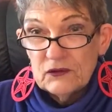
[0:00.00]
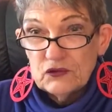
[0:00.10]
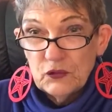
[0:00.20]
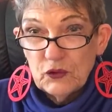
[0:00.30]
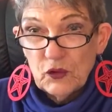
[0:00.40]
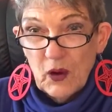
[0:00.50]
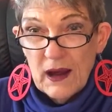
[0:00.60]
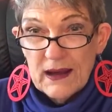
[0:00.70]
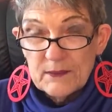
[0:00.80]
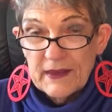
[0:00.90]
true
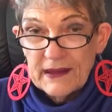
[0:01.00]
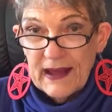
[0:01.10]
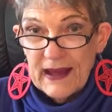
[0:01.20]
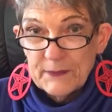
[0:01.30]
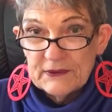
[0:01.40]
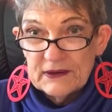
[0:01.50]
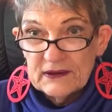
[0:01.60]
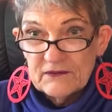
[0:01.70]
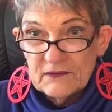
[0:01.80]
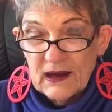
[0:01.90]
crime that happened
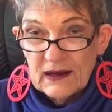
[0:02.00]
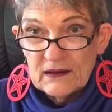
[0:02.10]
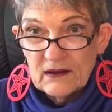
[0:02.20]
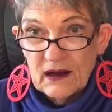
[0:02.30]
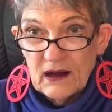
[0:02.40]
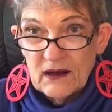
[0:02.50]
in